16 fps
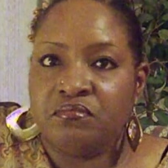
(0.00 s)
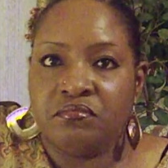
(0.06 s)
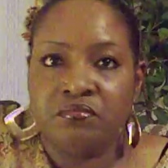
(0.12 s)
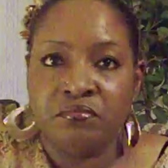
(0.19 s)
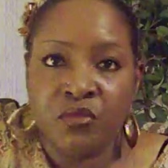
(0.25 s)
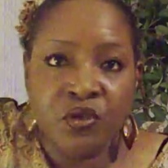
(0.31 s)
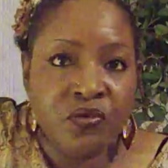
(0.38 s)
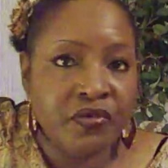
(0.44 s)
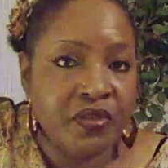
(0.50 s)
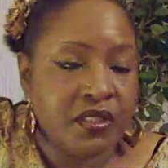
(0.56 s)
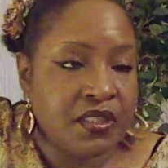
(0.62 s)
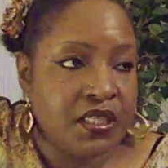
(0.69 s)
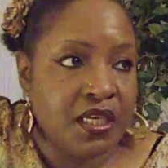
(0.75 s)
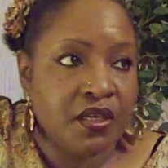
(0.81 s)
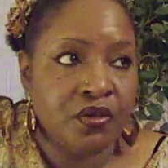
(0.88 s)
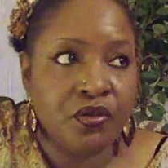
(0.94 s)
Movies,
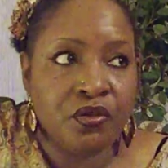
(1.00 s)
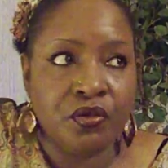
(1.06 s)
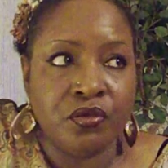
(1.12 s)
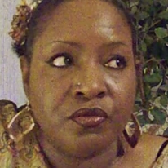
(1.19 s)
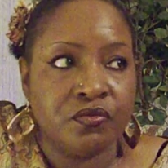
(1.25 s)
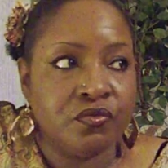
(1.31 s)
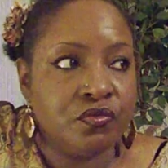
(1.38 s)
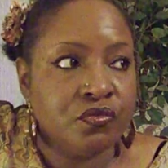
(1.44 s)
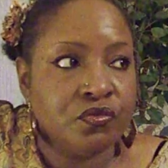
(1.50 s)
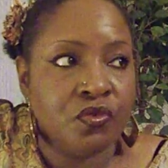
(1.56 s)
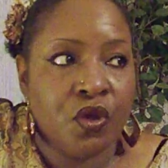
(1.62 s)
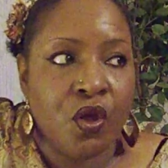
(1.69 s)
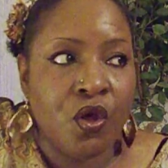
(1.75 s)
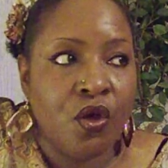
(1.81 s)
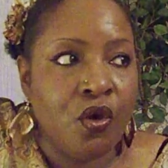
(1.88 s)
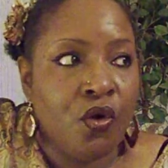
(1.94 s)
dinner,
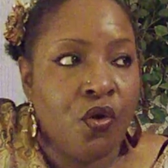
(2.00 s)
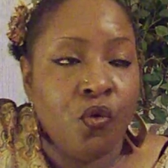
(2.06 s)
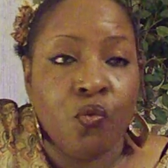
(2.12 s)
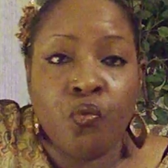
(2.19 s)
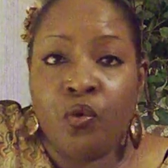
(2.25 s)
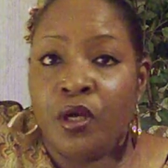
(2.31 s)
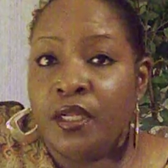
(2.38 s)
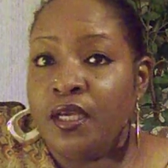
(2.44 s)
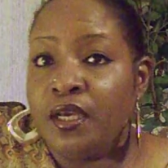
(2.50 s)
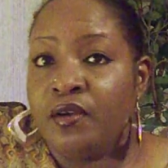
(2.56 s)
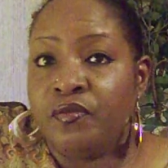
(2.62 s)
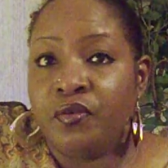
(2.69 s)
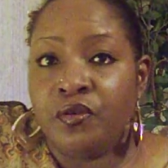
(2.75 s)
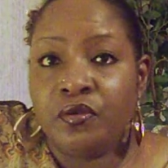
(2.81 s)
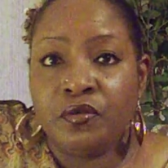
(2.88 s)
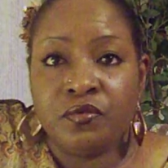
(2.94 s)

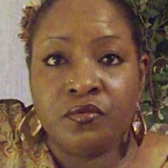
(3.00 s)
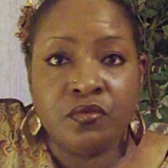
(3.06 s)
whatever.